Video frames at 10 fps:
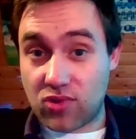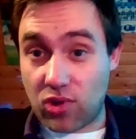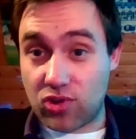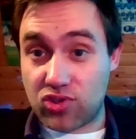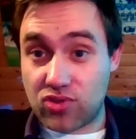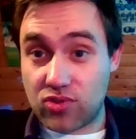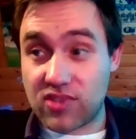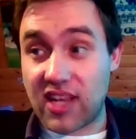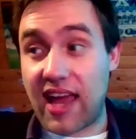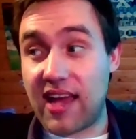college
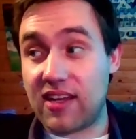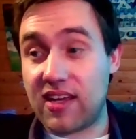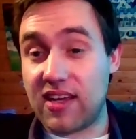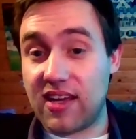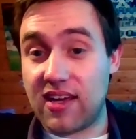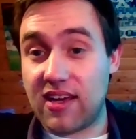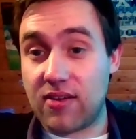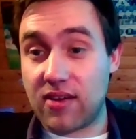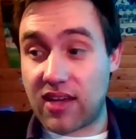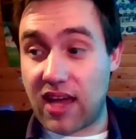students
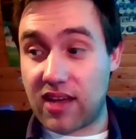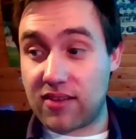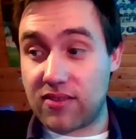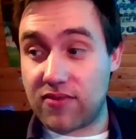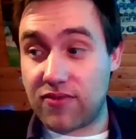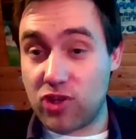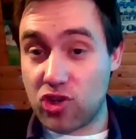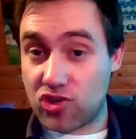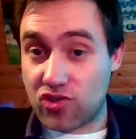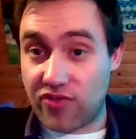get
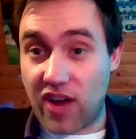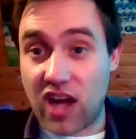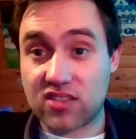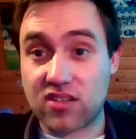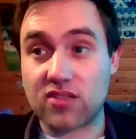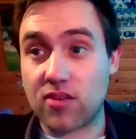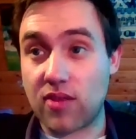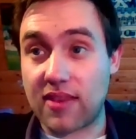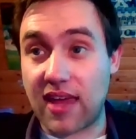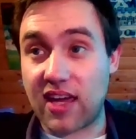finished faster so
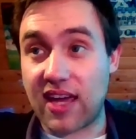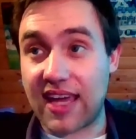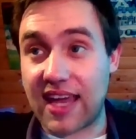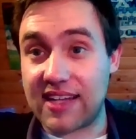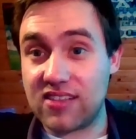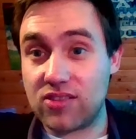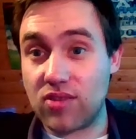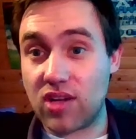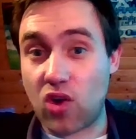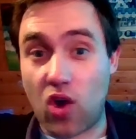that they can get into
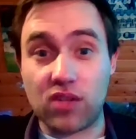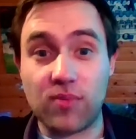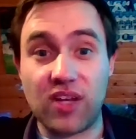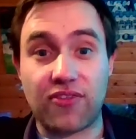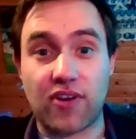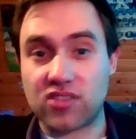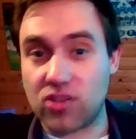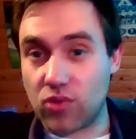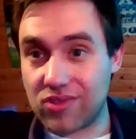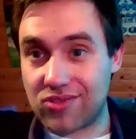the economy faster
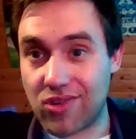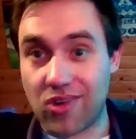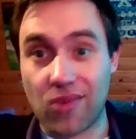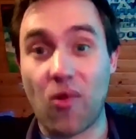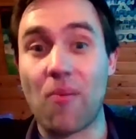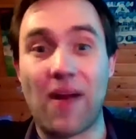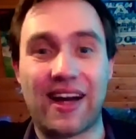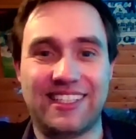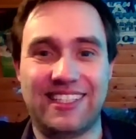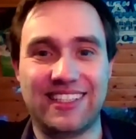in order to earn more
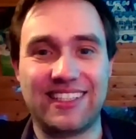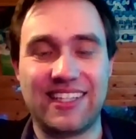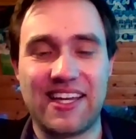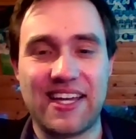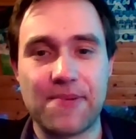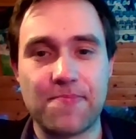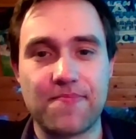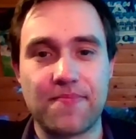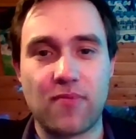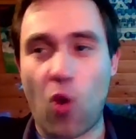money.
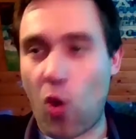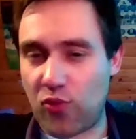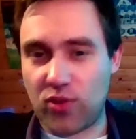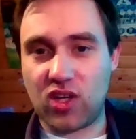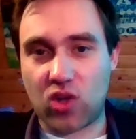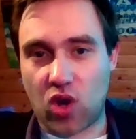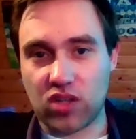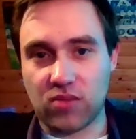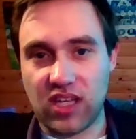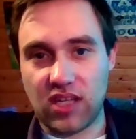All for the
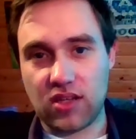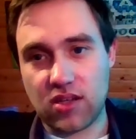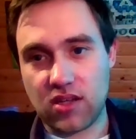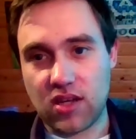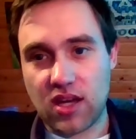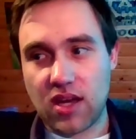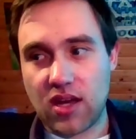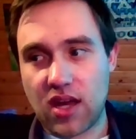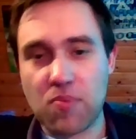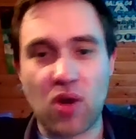economy.
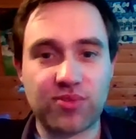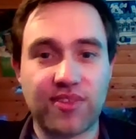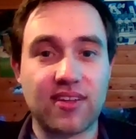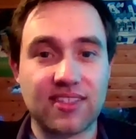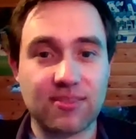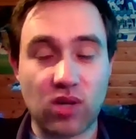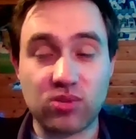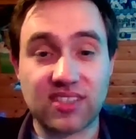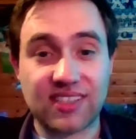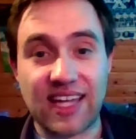And
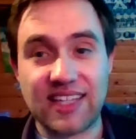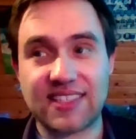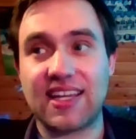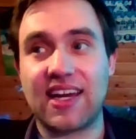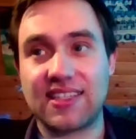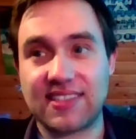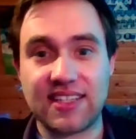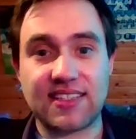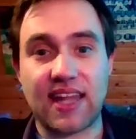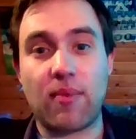most states
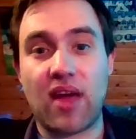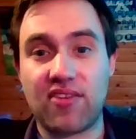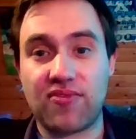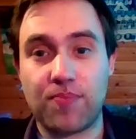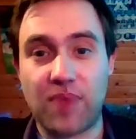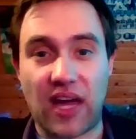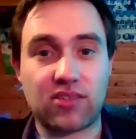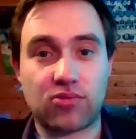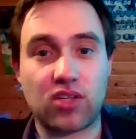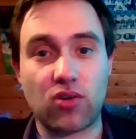since then have
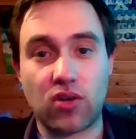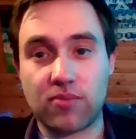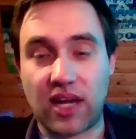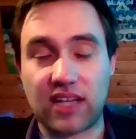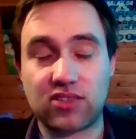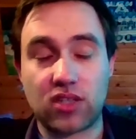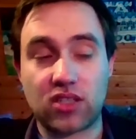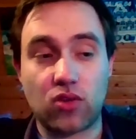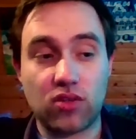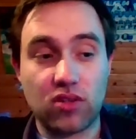backtracked
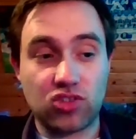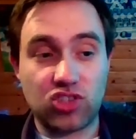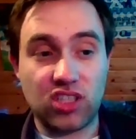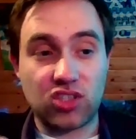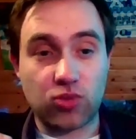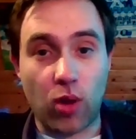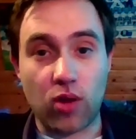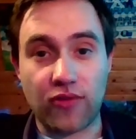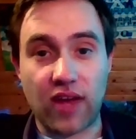on the G12